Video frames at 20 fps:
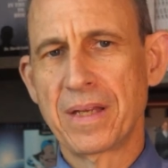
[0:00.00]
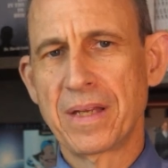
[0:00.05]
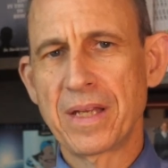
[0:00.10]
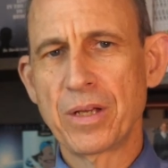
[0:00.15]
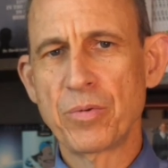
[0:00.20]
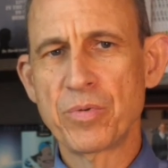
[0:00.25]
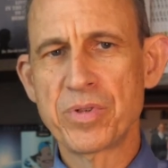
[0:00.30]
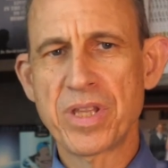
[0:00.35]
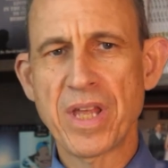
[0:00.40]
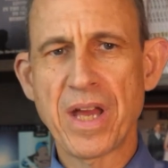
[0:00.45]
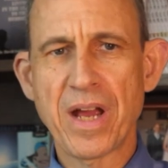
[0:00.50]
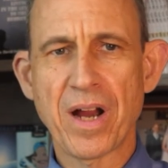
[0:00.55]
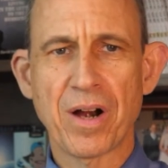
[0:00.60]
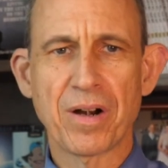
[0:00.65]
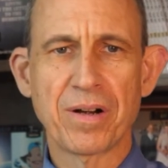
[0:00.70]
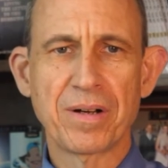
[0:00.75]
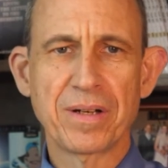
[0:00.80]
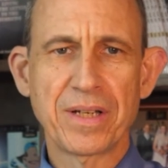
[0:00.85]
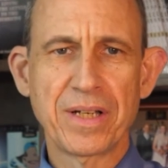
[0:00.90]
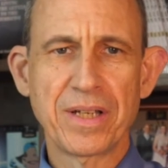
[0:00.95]
It was
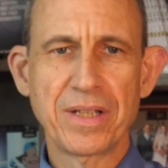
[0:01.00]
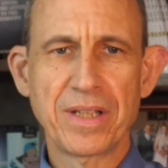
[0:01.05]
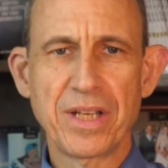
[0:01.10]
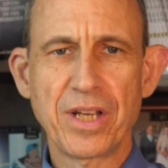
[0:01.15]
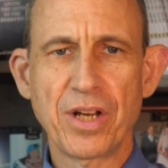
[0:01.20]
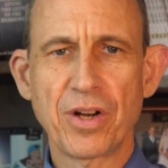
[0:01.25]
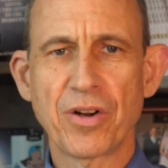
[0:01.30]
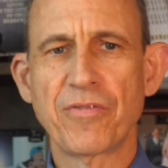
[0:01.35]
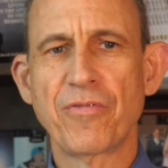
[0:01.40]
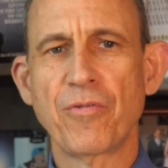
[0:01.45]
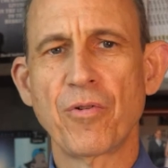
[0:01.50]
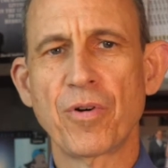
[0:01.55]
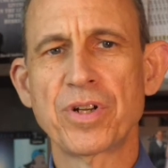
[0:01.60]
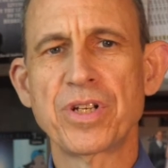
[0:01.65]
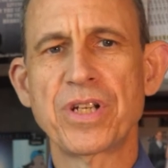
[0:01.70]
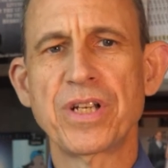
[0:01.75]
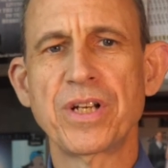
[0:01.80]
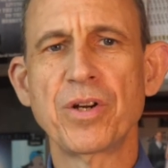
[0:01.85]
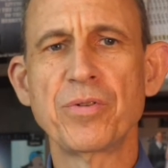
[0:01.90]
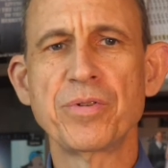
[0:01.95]
there, in the year
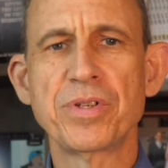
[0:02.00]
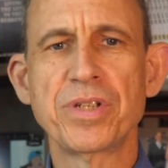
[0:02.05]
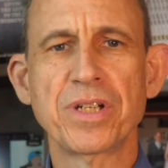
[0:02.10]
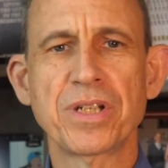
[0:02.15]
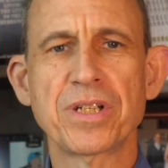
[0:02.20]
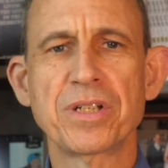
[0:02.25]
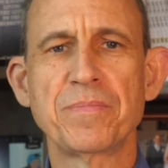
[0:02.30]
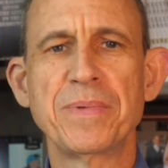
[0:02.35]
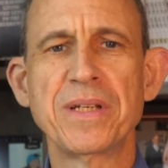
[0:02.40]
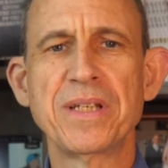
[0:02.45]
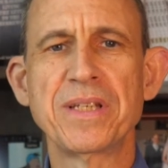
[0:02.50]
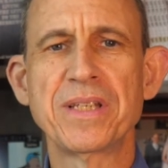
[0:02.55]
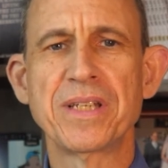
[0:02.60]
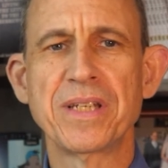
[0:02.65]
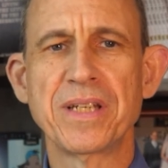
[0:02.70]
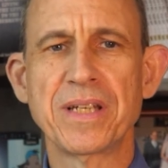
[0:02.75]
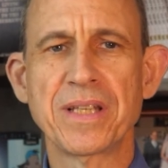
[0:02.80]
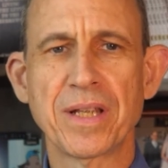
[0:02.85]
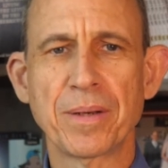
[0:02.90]
1406 BC,